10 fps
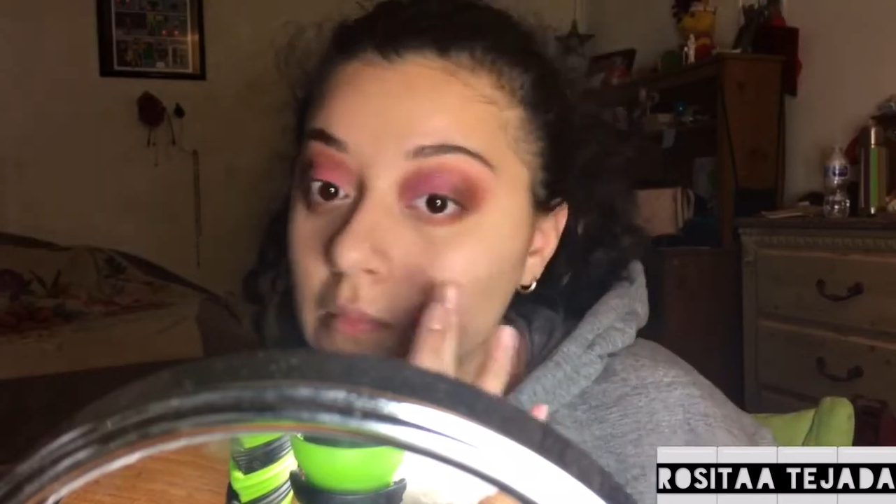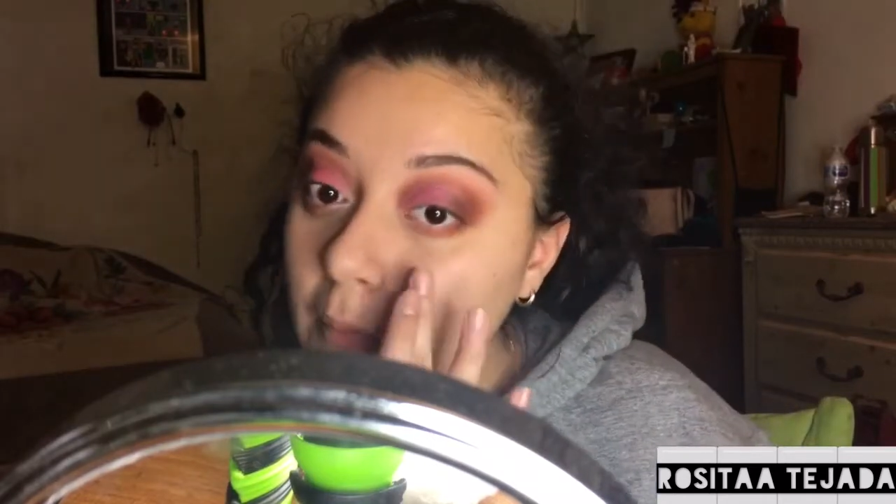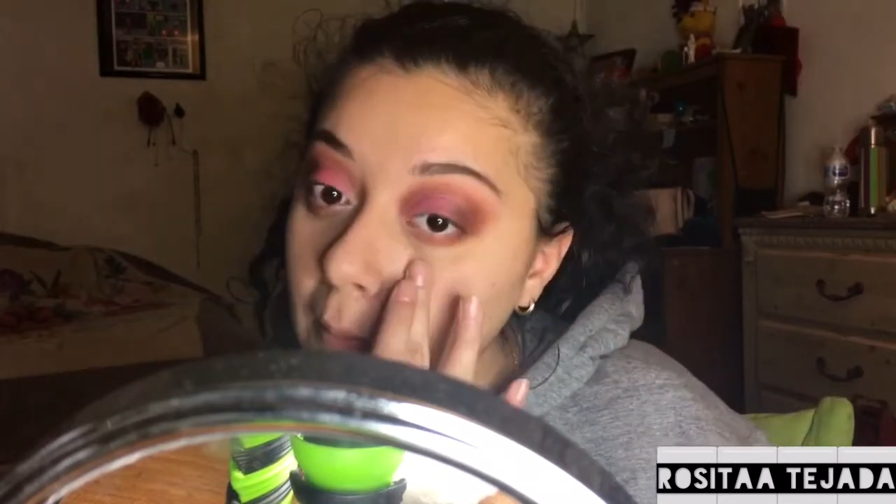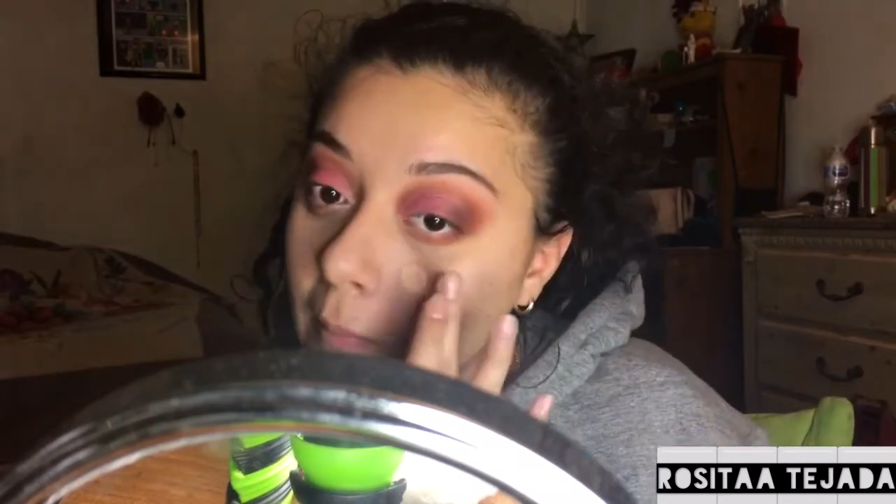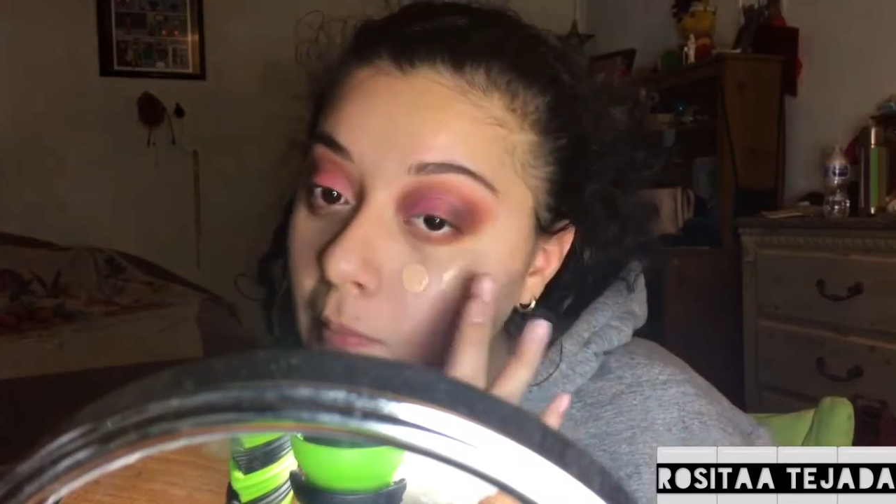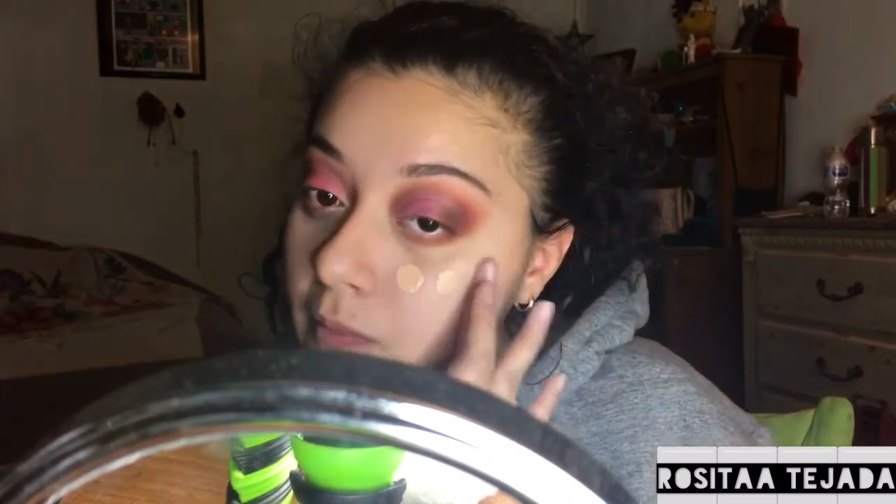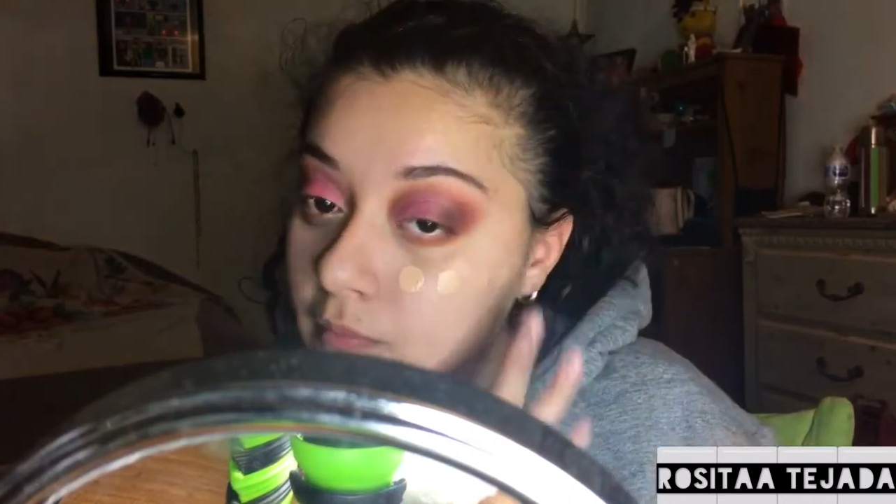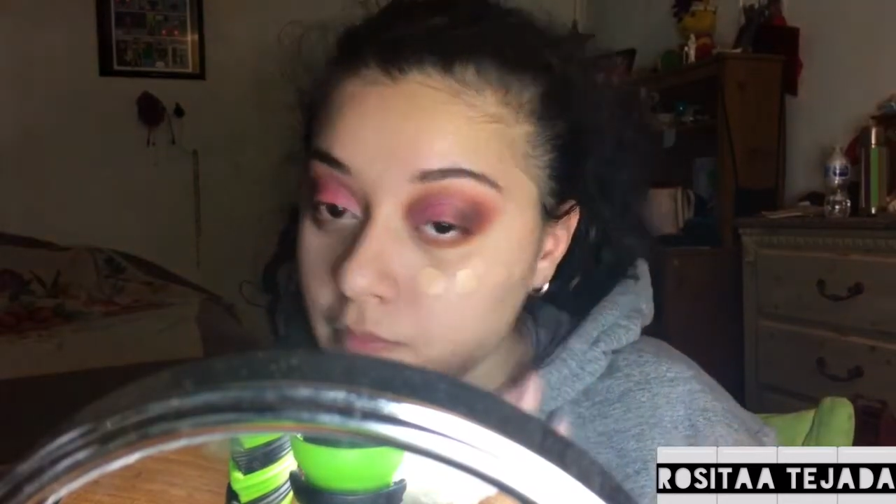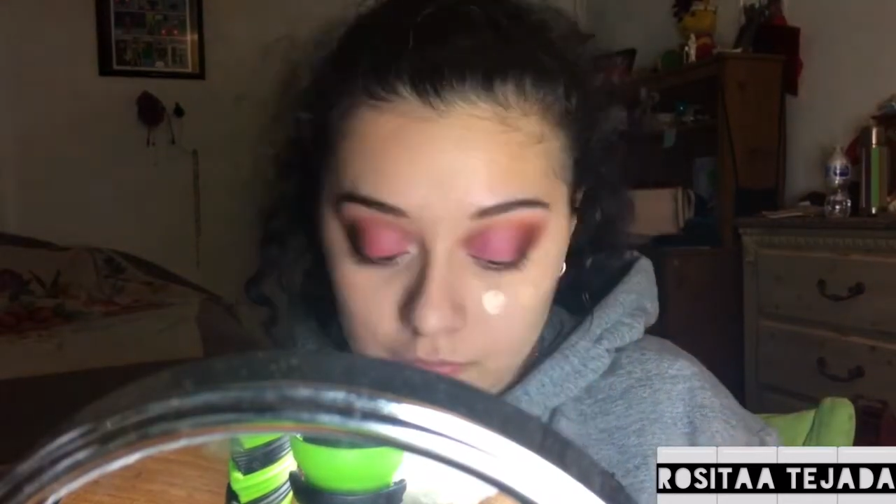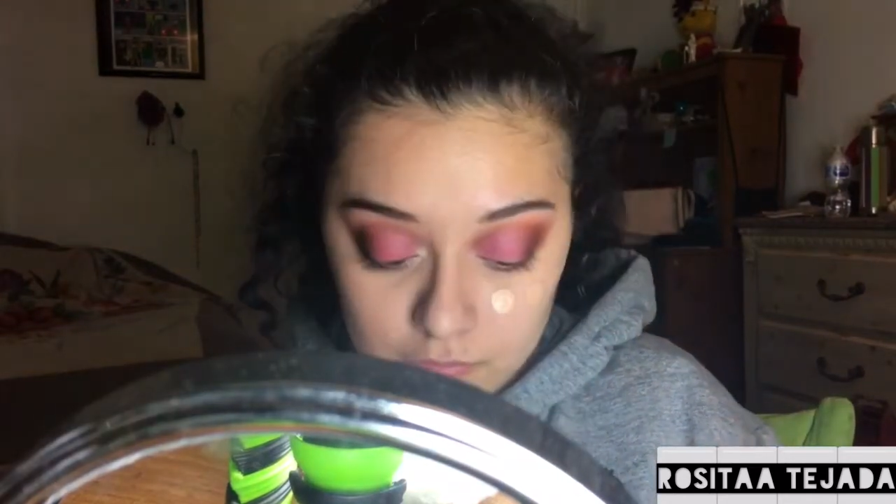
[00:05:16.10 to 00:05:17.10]
Now
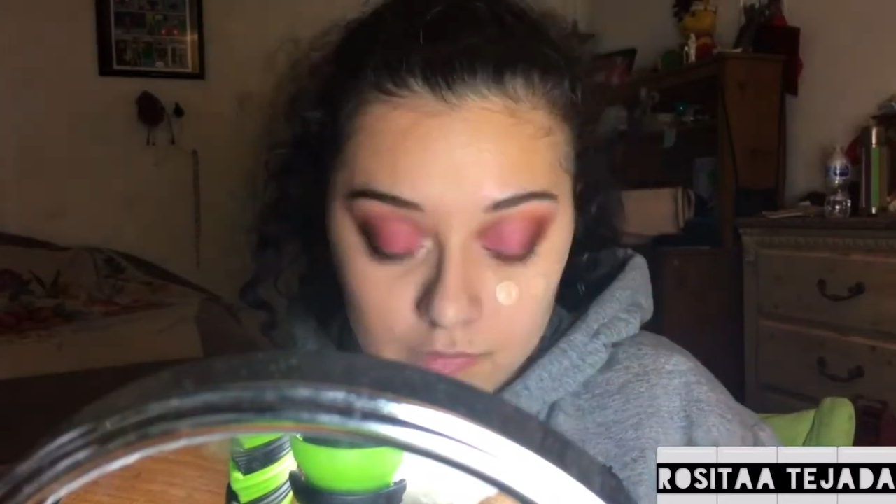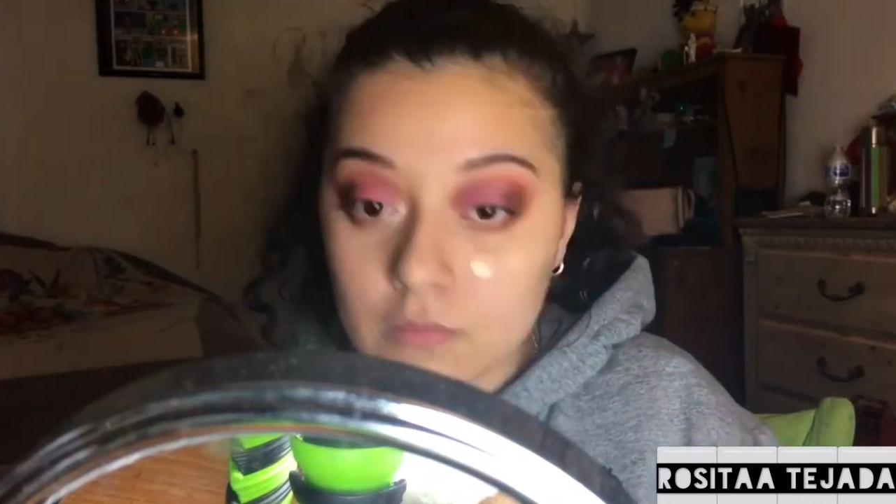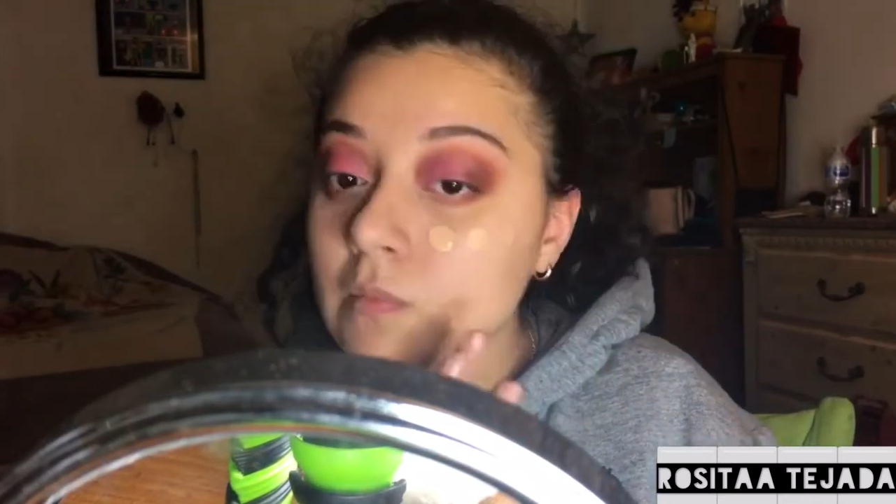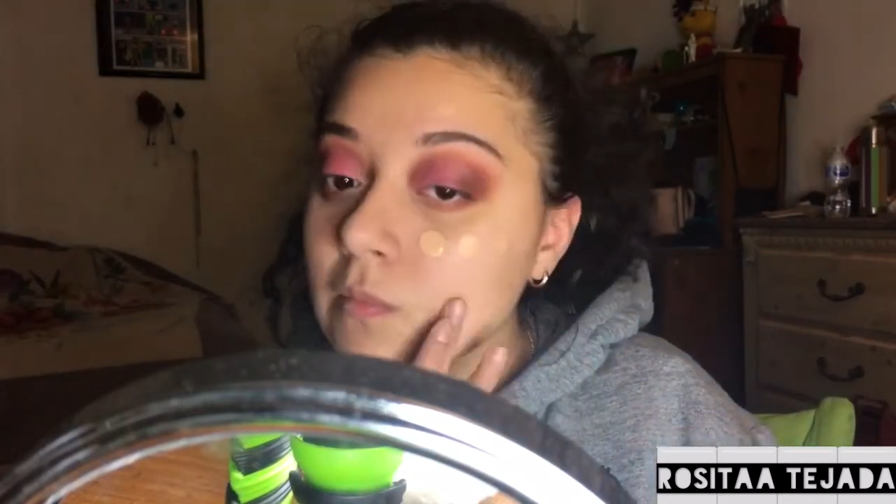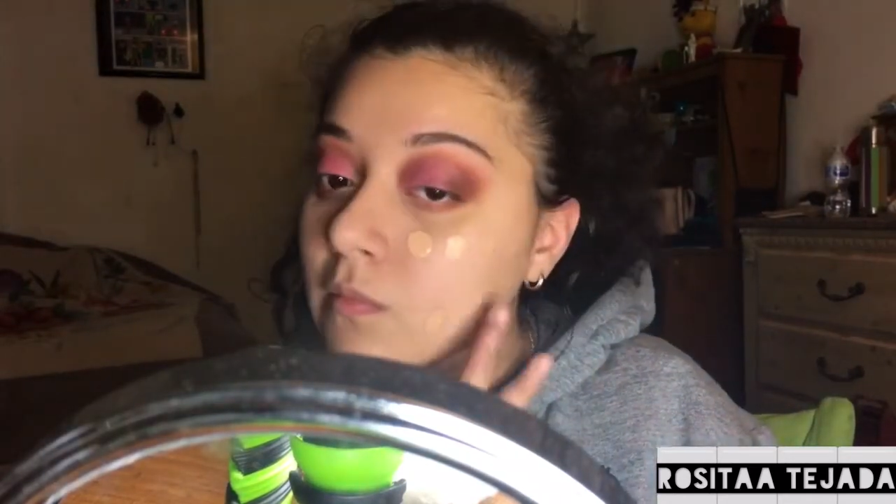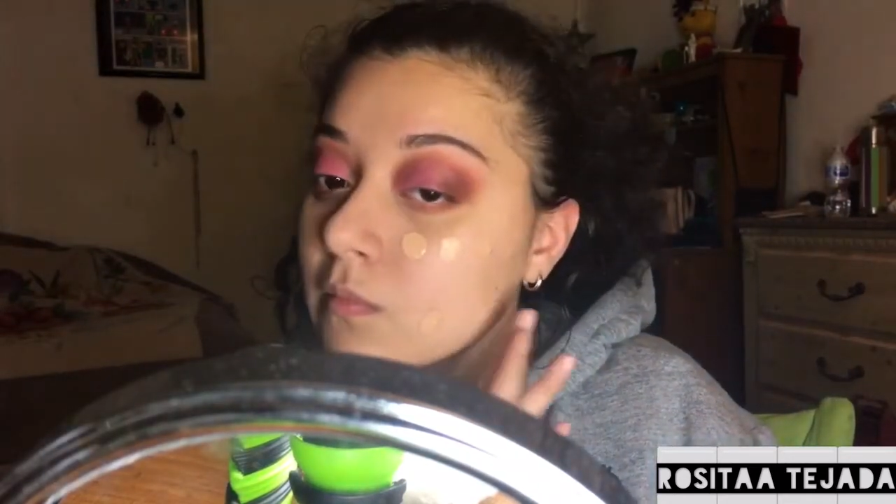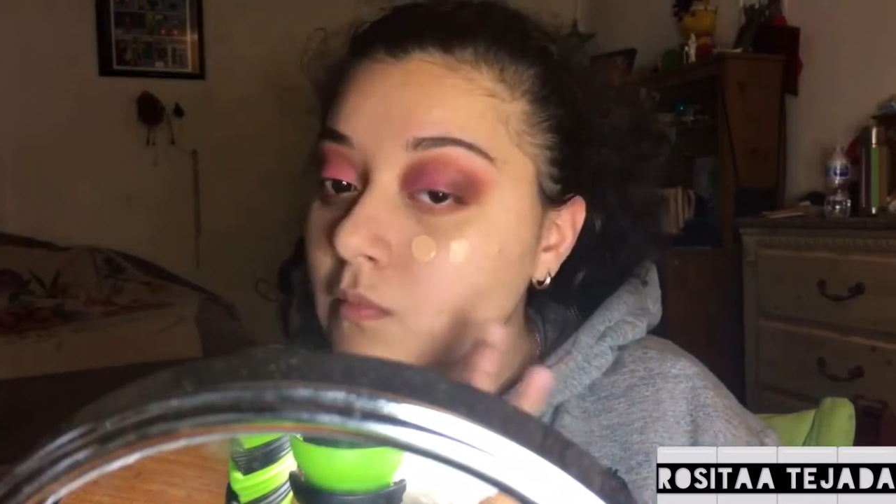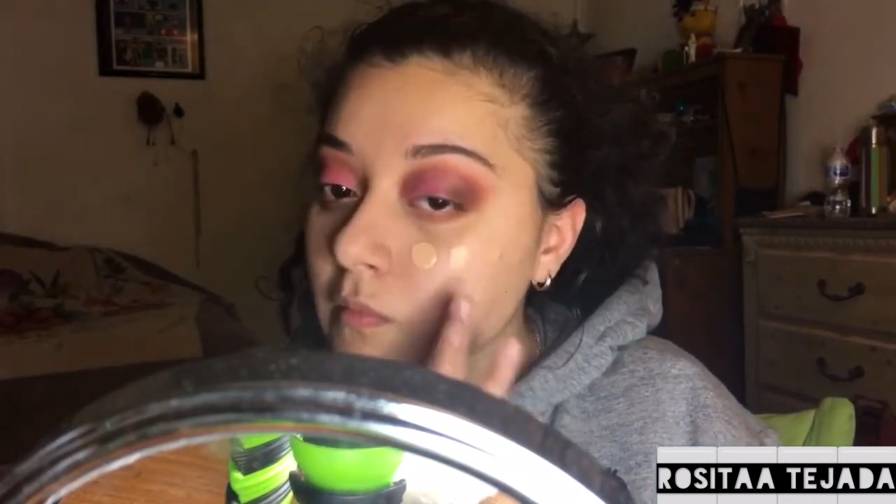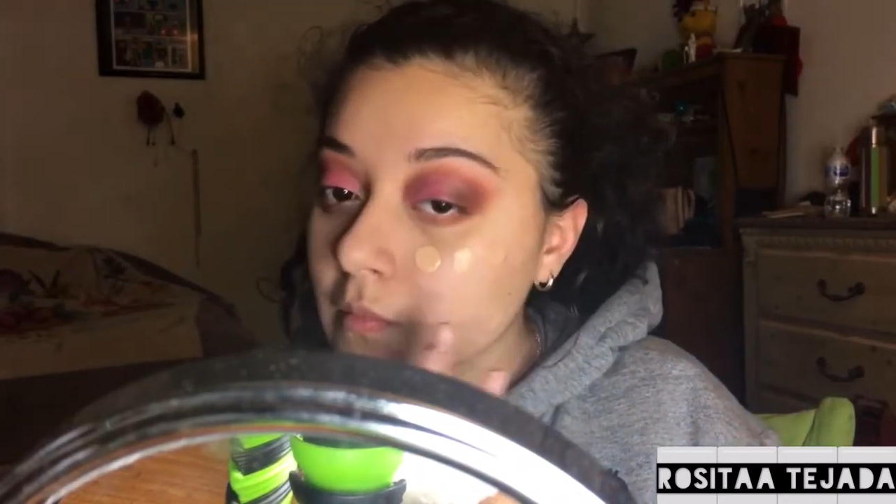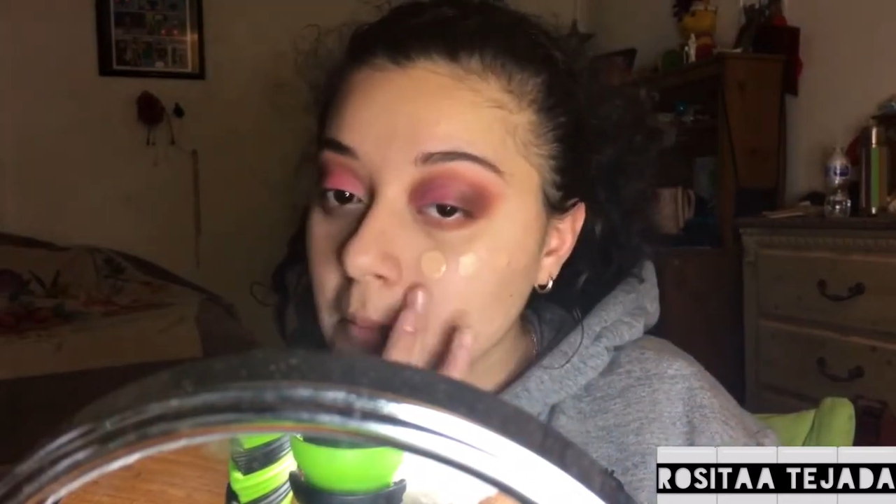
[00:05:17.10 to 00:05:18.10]
dotting my
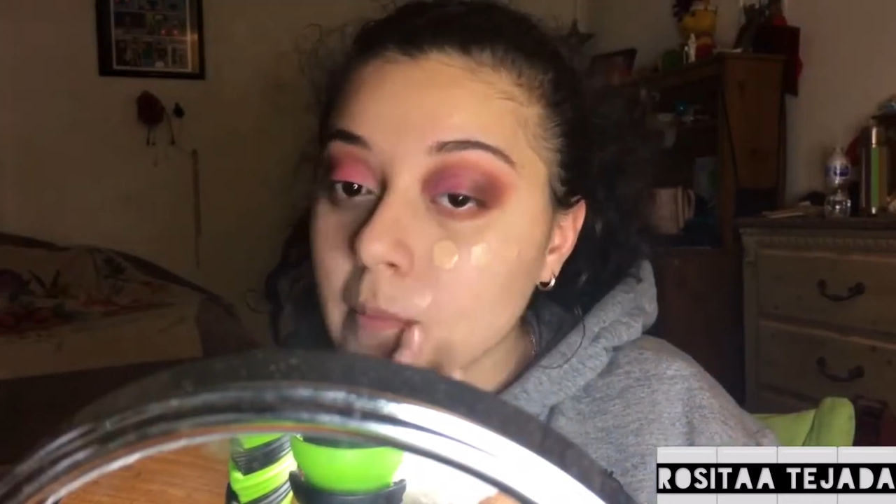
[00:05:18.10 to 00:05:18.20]
foundation